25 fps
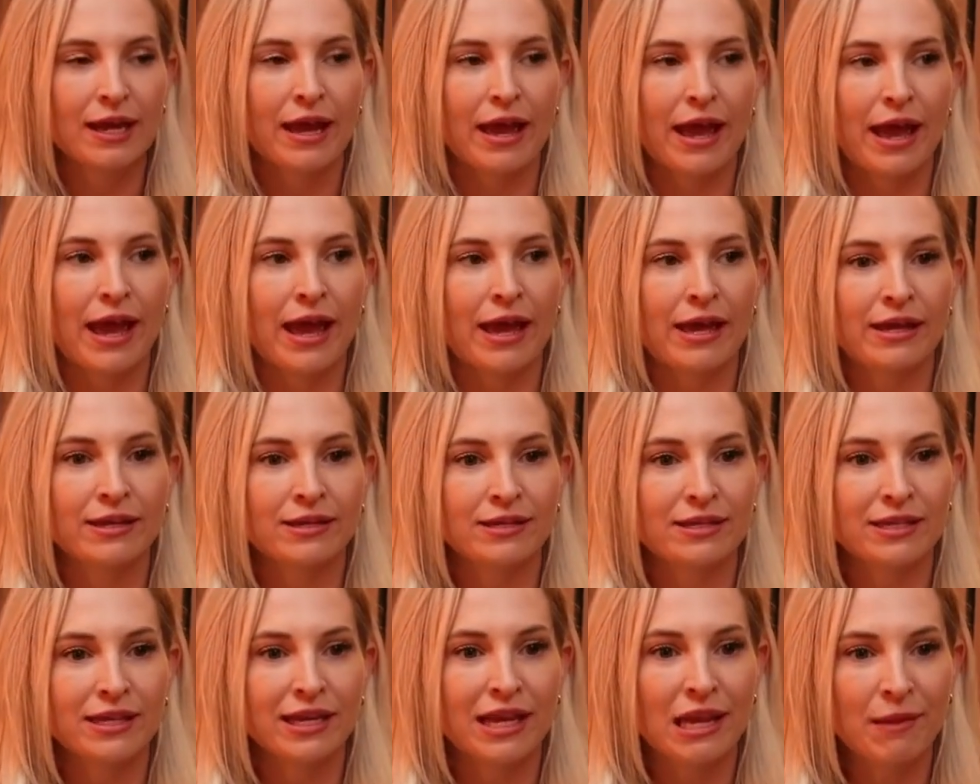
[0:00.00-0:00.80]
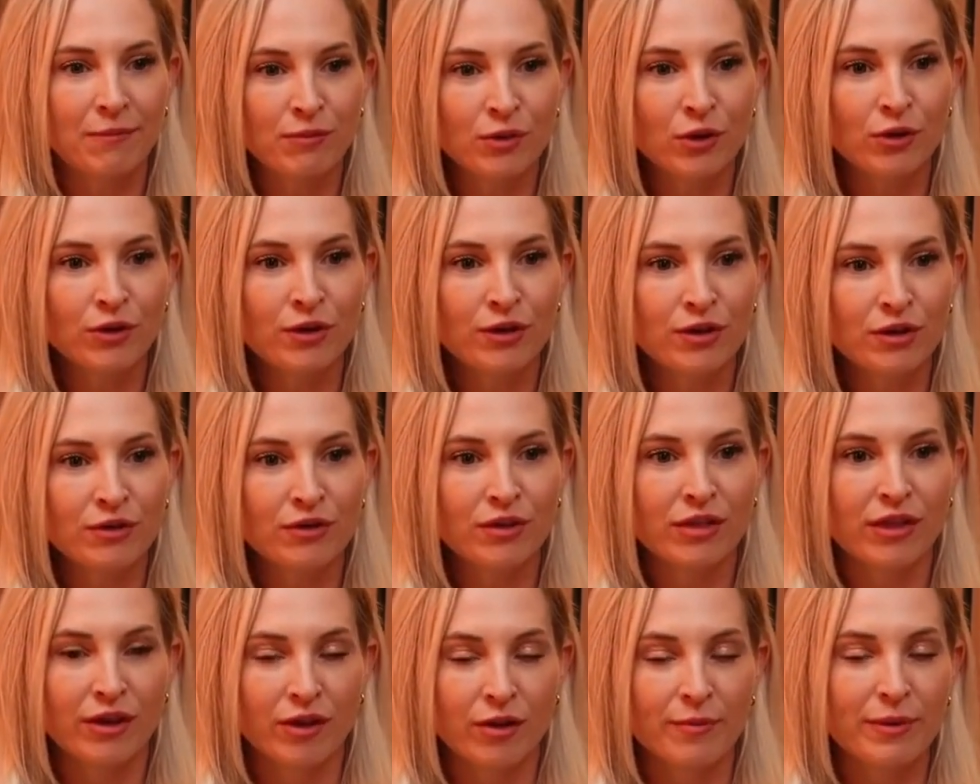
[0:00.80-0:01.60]
And
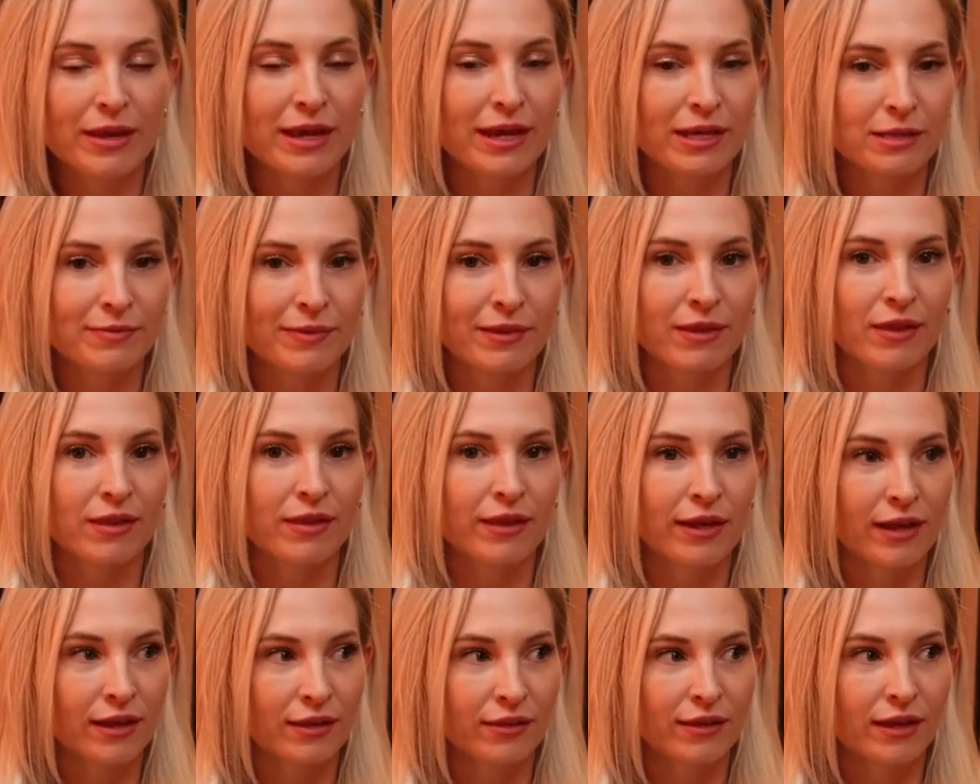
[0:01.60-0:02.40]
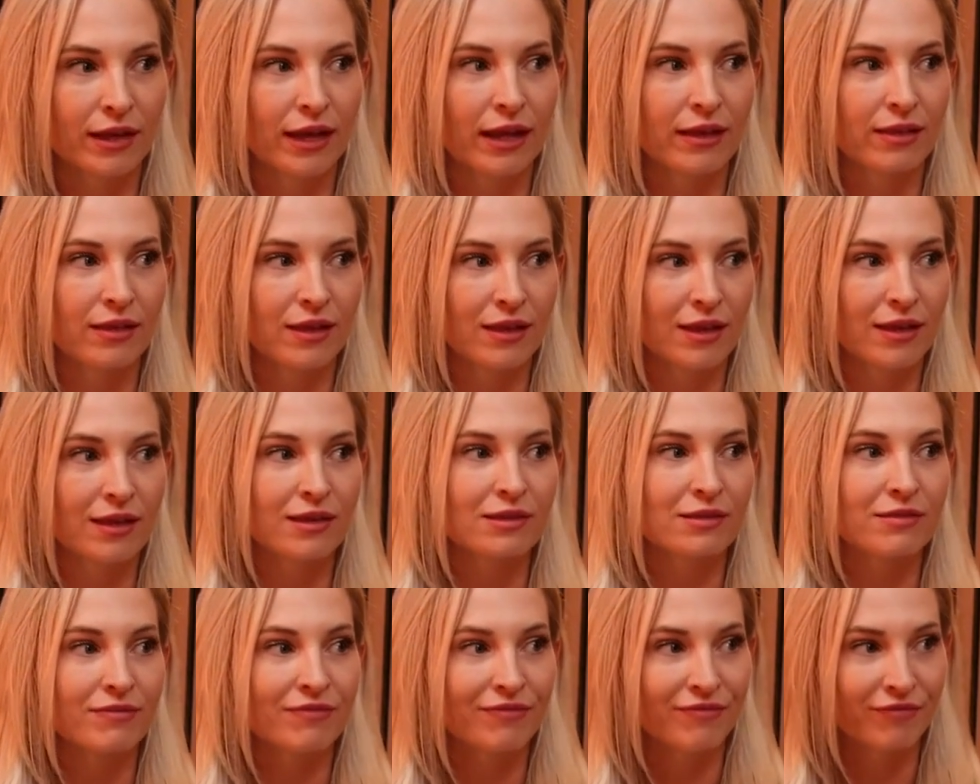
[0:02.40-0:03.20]
hypnotherapy has been the thing that I think
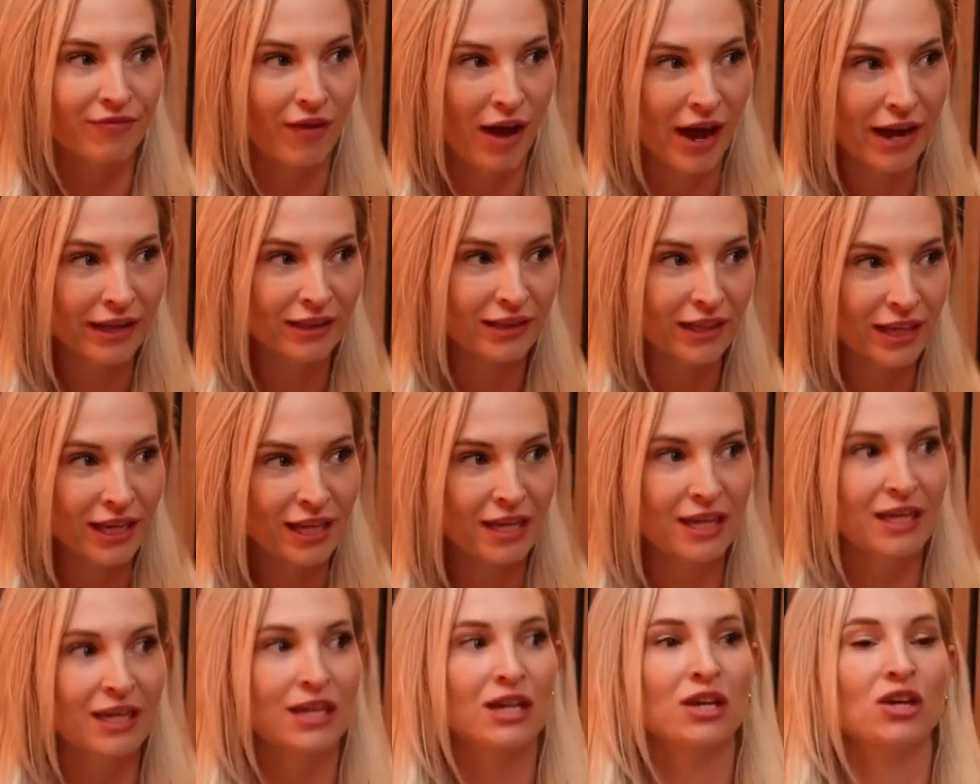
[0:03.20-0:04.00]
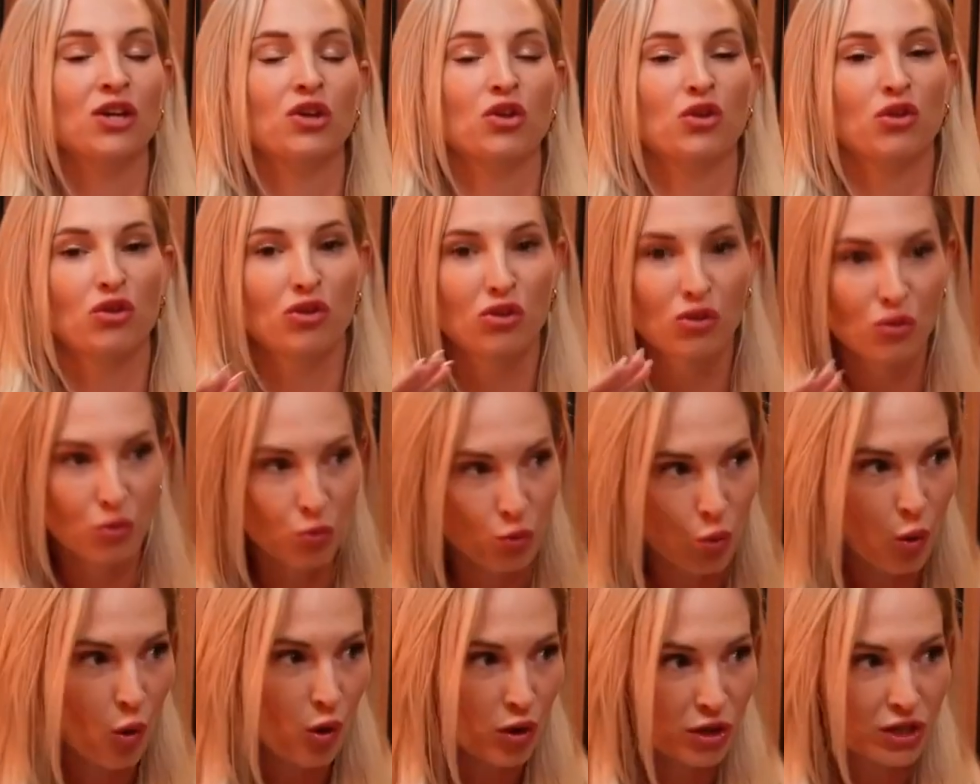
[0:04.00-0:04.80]
has finally
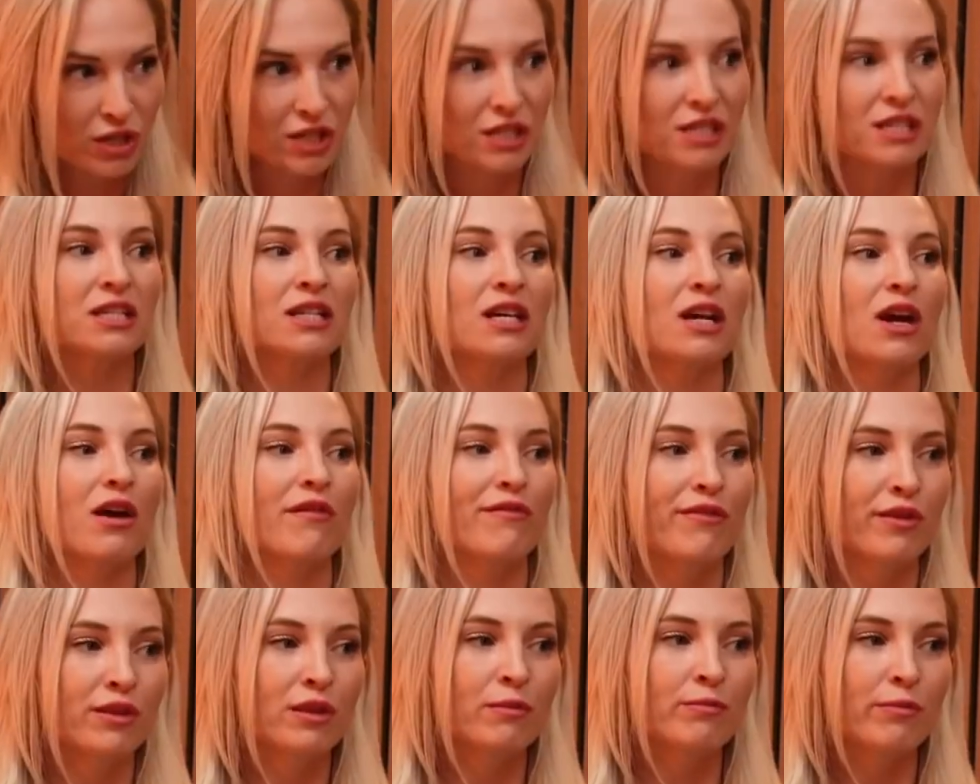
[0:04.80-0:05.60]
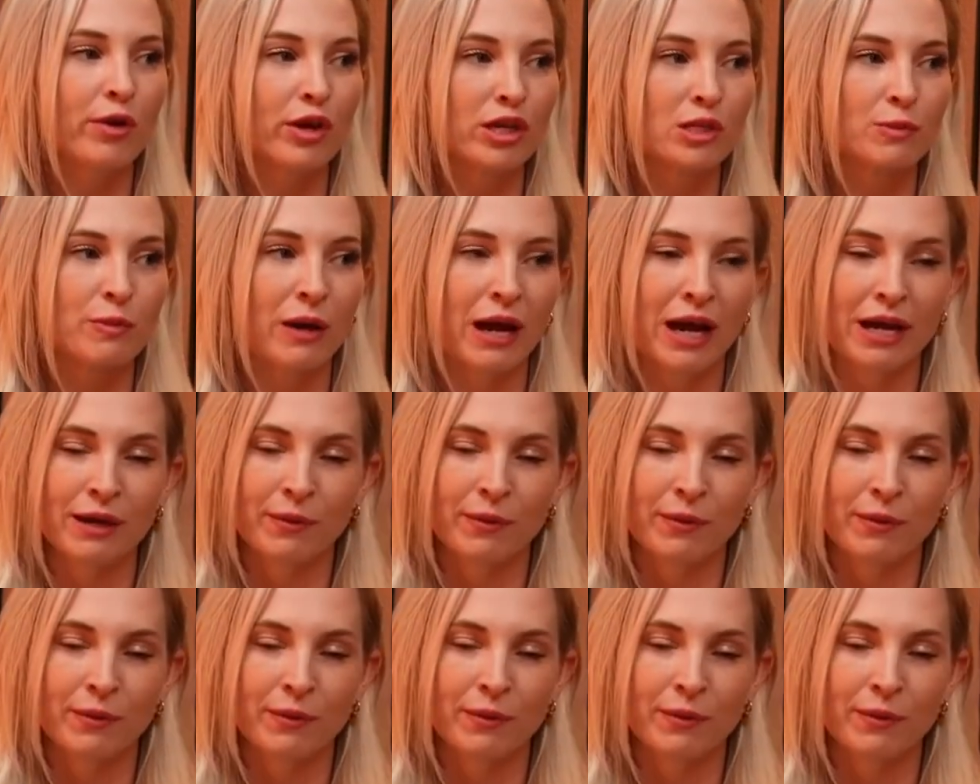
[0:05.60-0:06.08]
thwarted for the most part.